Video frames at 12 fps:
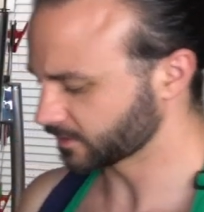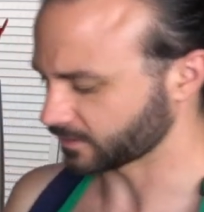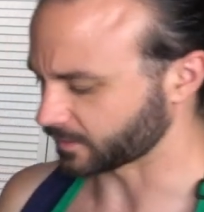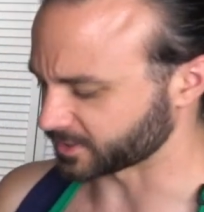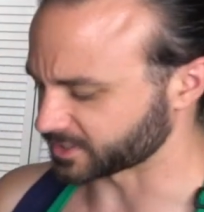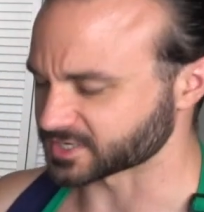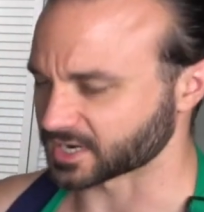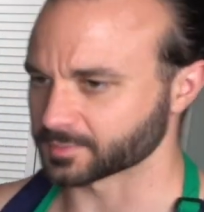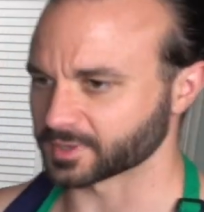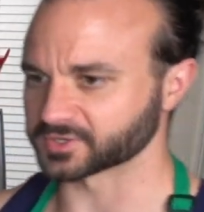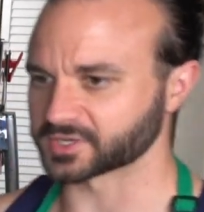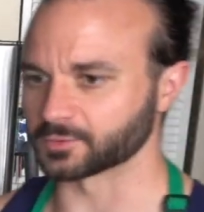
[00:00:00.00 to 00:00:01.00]
I'm going to talk
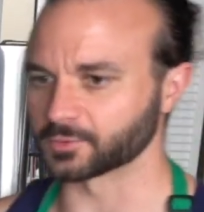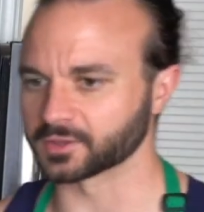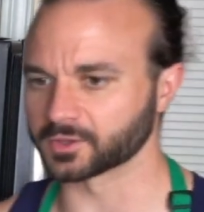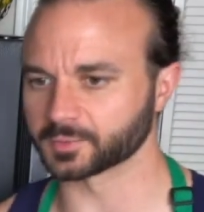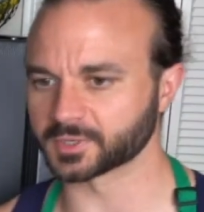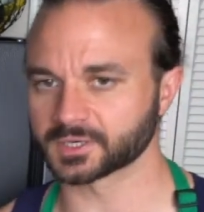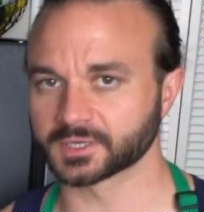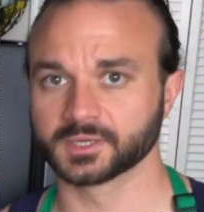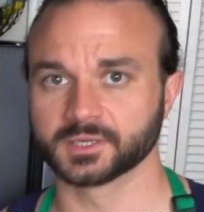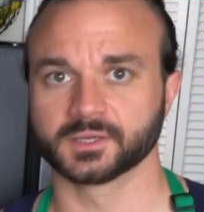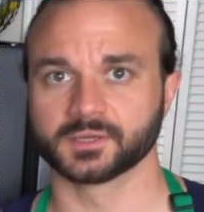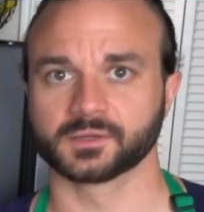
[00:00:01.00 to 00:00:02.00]
about the quinoa a little bit.
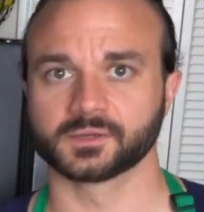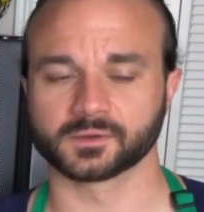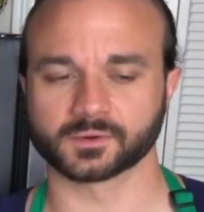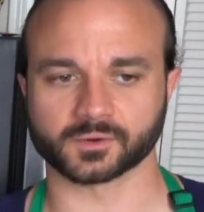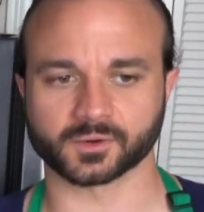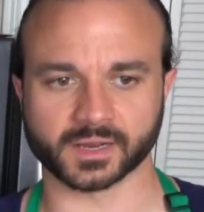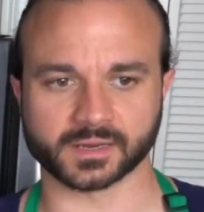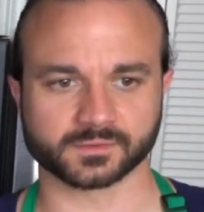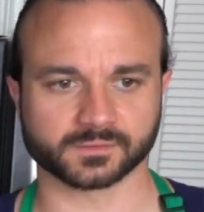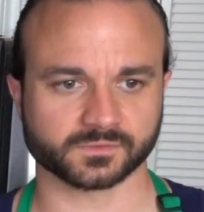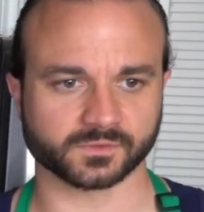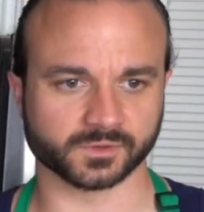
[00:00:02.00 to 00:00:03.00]
All right,
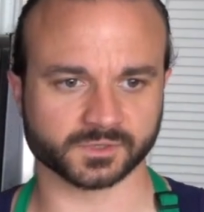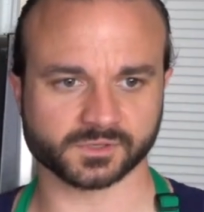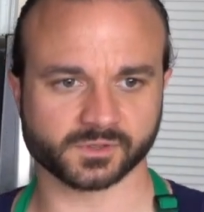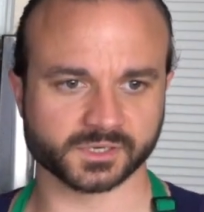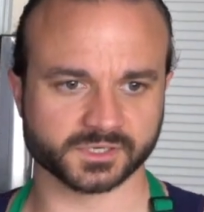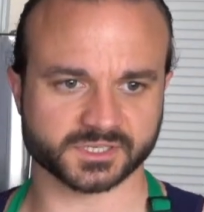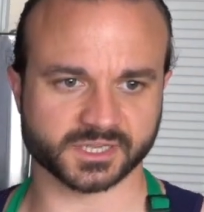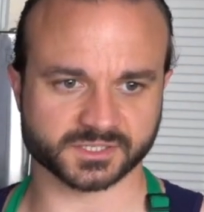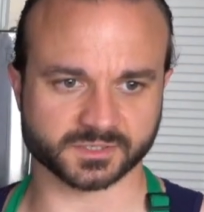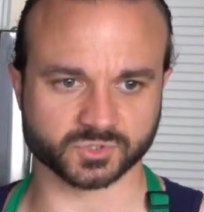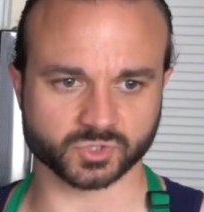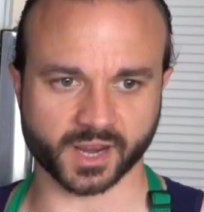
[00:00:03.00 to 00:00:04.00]
so you can just get
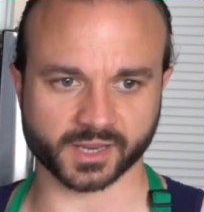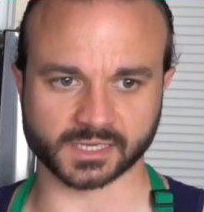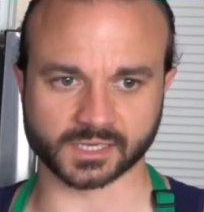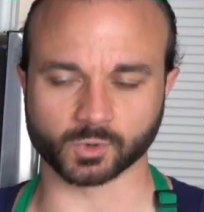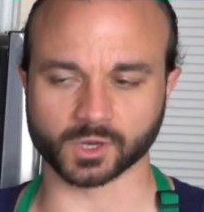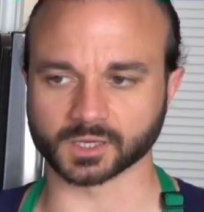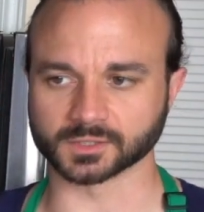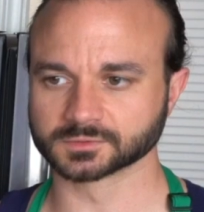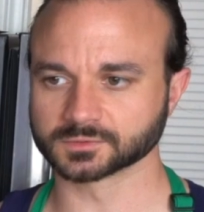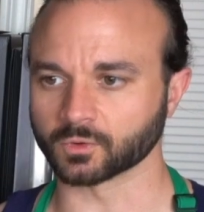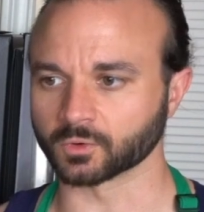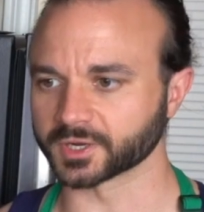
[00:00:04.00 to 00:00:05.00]
some dry quinoa,
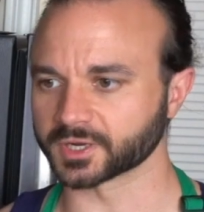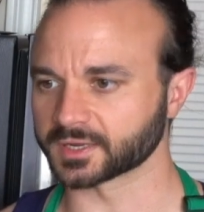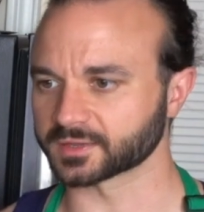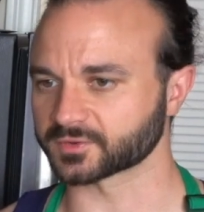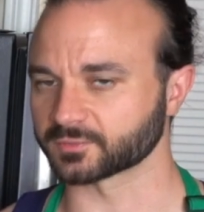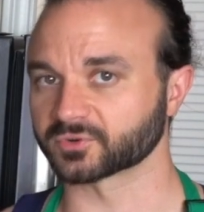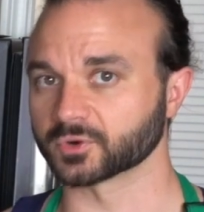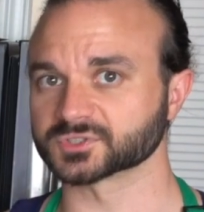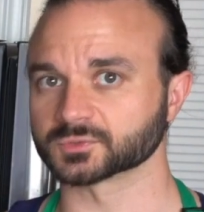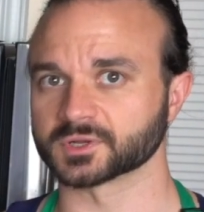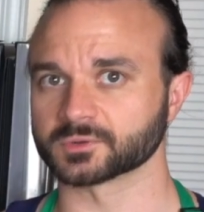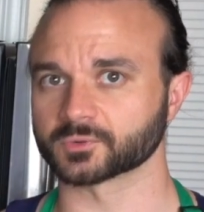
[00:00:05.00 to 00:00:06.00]
or you can get some
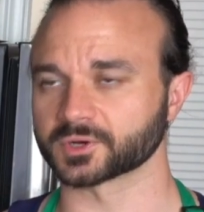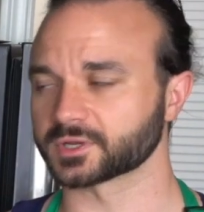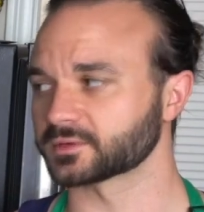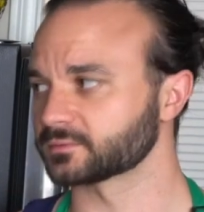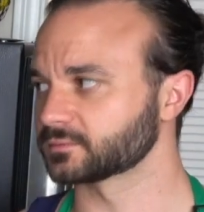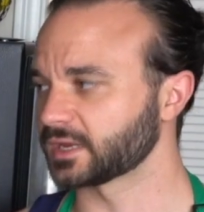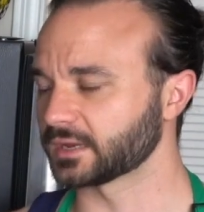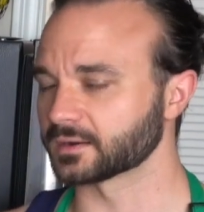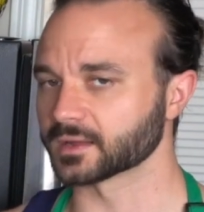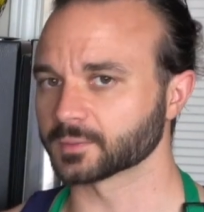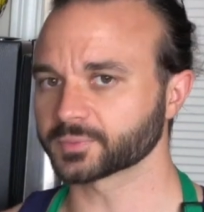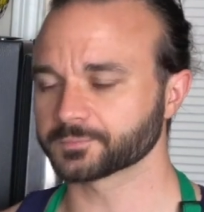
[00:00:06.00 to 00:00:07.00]
frozen one where you can heat it
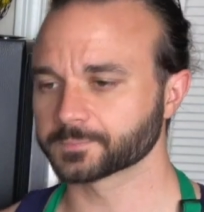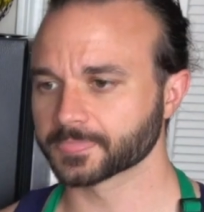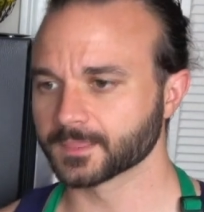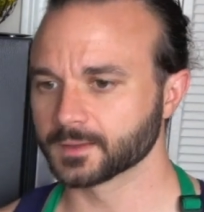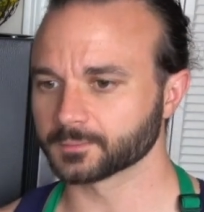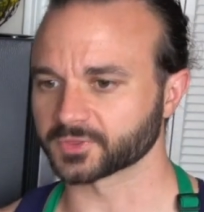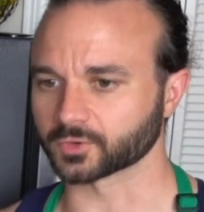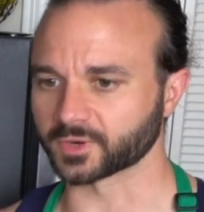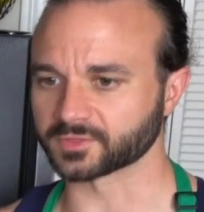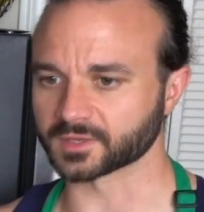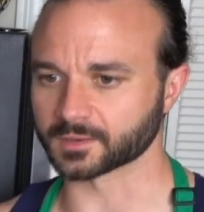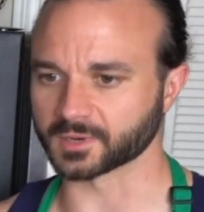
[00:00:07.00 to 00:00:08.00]
up. But the
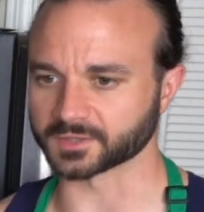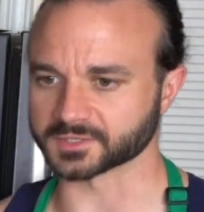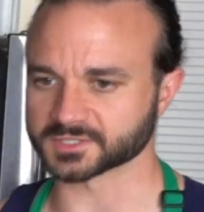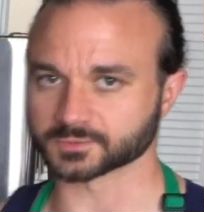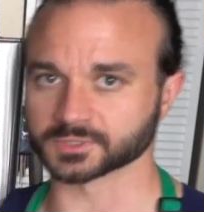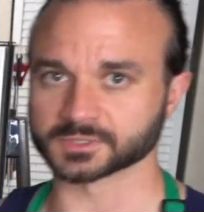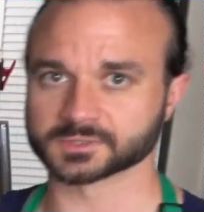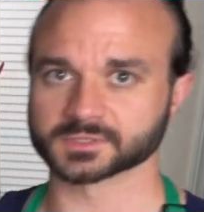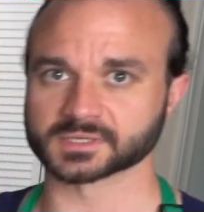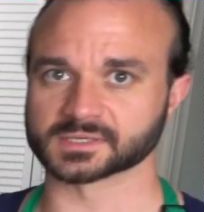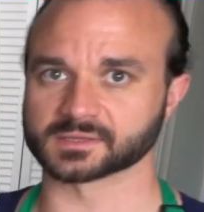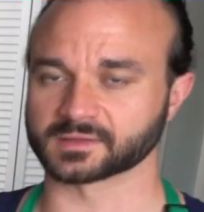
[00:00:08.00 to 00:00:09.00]
great thing about this one
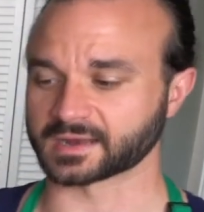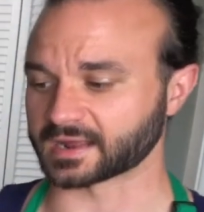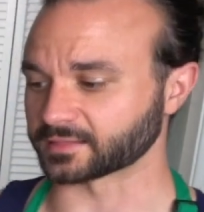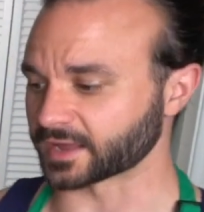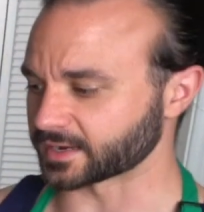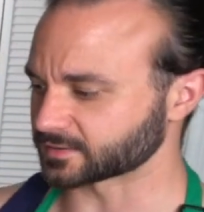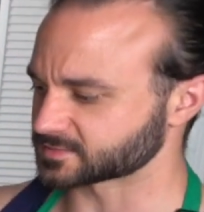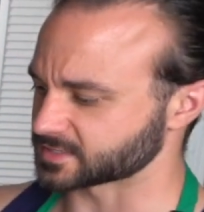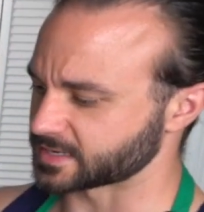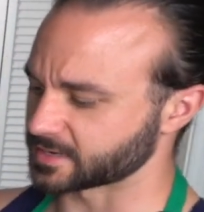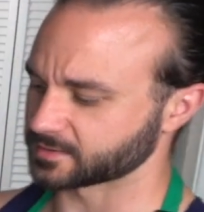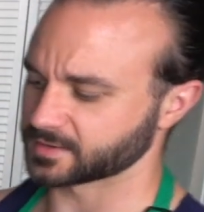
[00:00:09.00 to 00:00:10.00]
that I like to
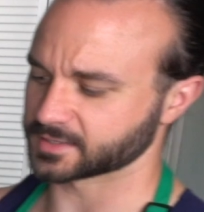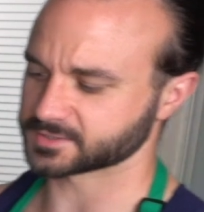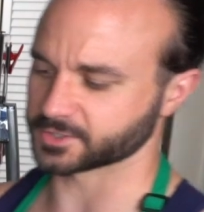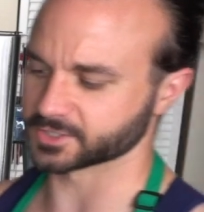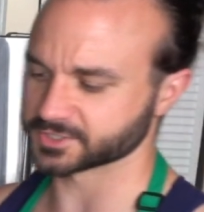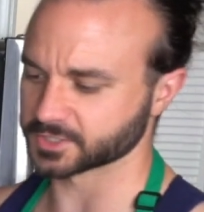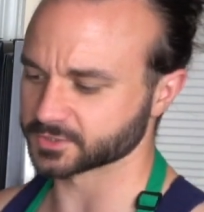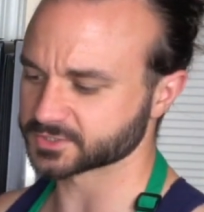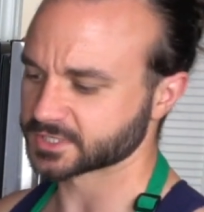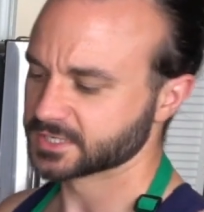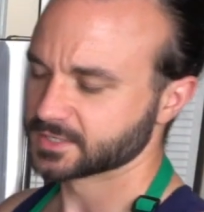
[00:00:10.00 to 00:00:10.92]
get at Trader Joe's,